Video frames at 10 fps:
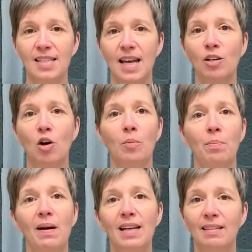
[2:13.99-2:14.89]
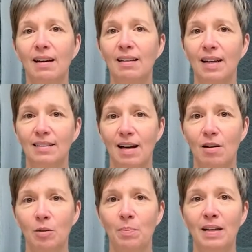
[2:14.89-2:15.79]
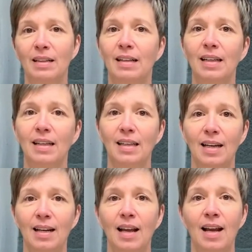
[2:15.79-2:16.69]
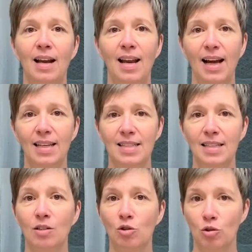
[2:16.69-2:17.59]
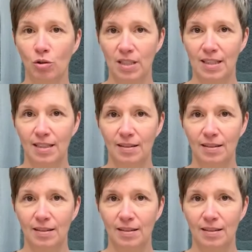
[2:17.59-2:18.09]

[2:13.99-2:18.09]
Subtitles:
And that doesn't count waiting times during which the resin hardens.